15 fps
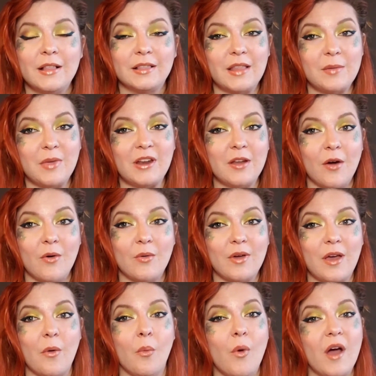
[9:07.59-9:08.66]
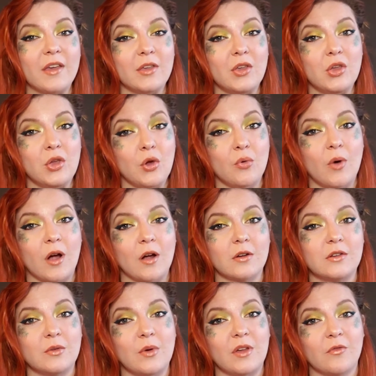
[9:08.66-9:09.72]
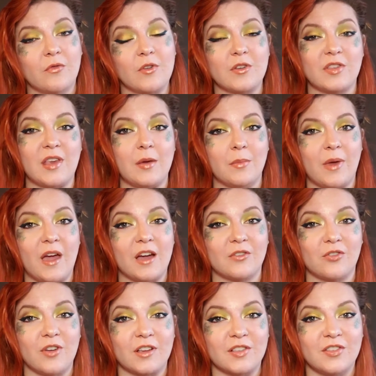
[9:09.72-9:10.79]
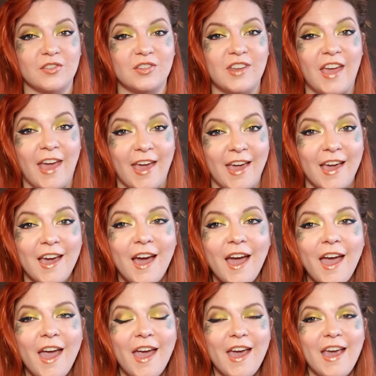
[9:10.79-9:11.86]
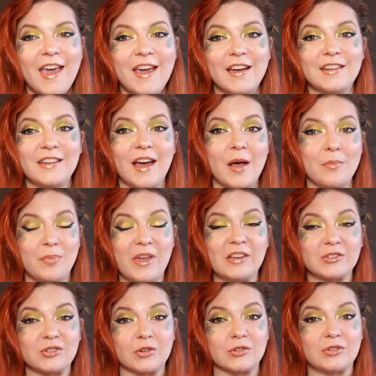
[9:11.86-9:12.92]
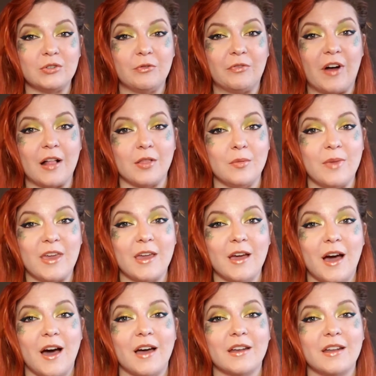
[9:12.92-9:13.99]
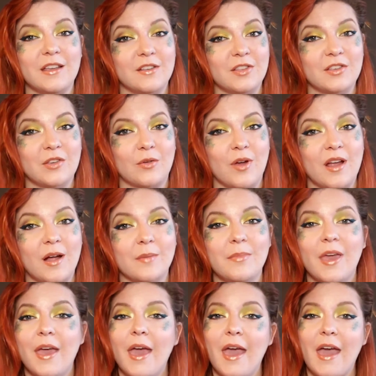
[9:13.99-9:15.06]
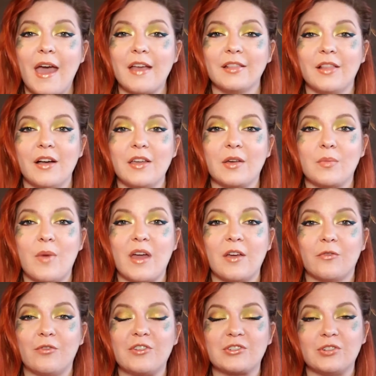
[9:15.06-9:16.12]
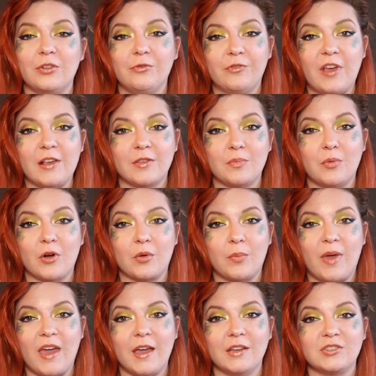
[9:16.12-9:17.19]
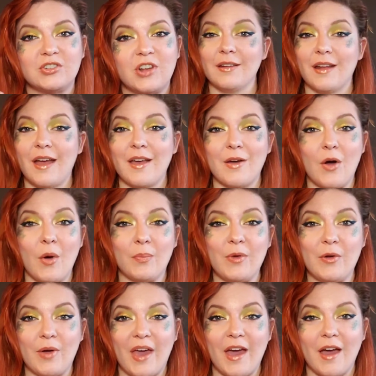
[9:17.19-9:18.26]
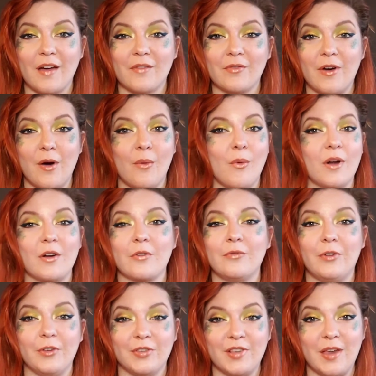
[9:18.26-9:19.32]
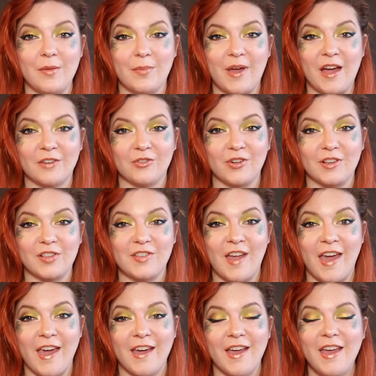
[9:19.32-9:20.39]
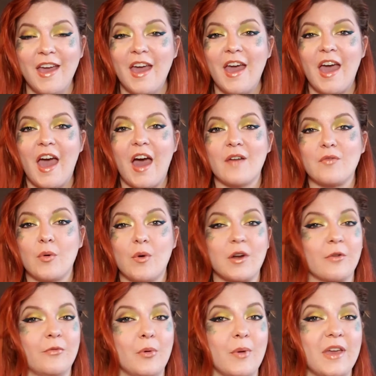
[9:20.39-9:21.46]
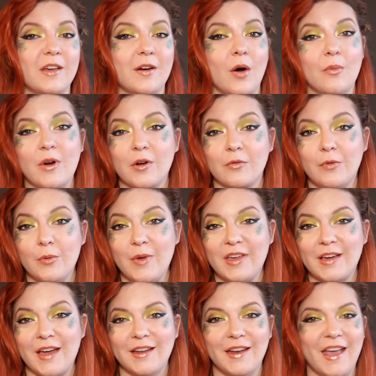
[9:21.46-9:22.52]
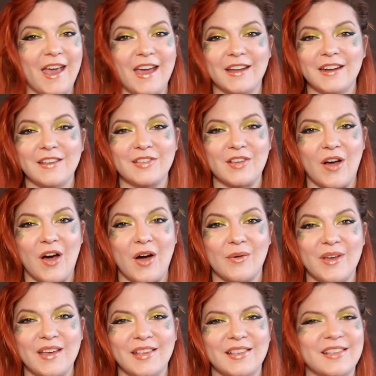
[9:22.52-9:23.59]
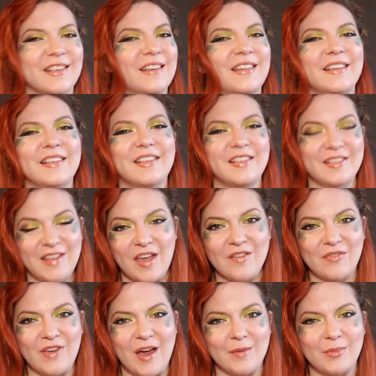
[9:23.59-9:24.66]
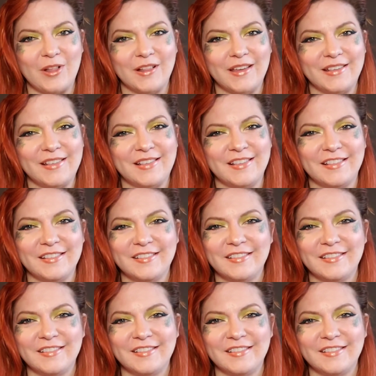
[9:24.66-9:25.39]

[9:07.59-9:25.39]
Let me know what you are doing for St. Patrick's Day, and be sure to follow me on Instagram and like my official Facebook page. I hope you have a wonderful St. Patrick's Day, have a wonderful week, a wonderful weekend, and as always, stay fabulous.